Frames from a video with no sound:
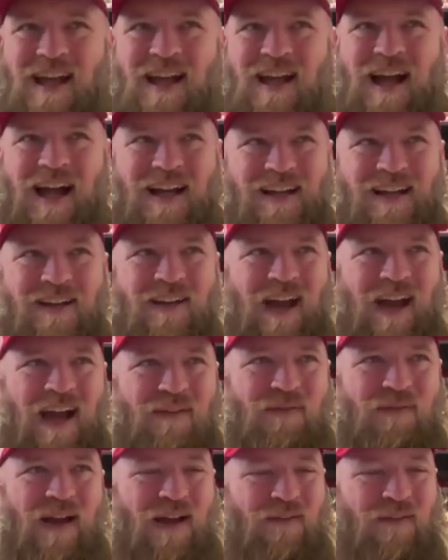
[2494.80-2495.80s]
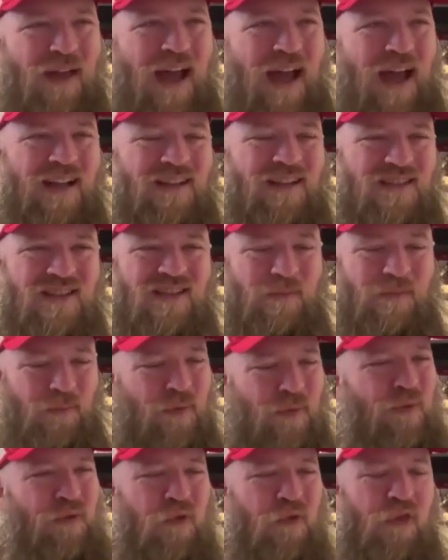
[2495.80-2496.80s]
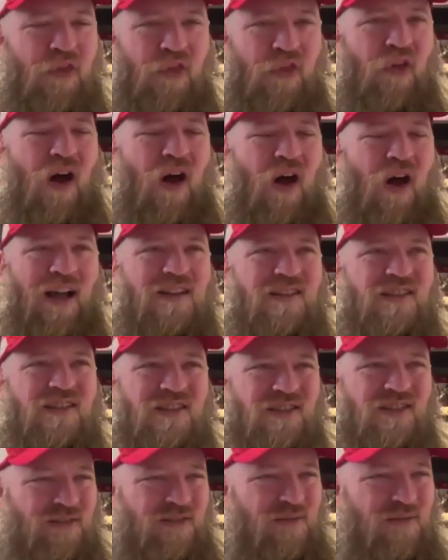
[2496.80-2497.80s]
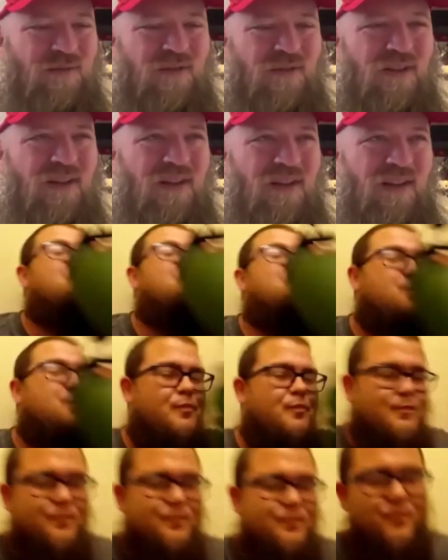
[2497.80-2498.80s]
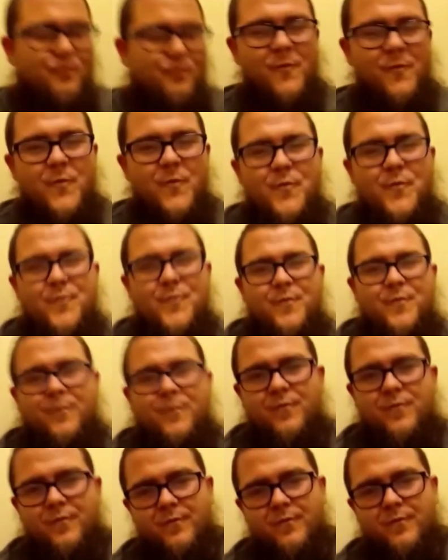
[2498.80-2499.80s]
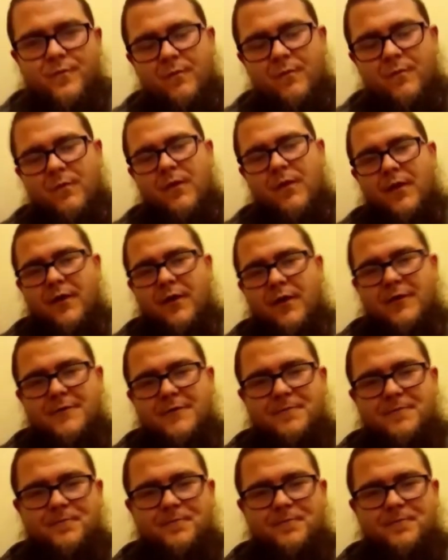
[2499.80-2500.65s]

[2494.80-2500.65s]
I, I, I've had some thoughts, like, oh,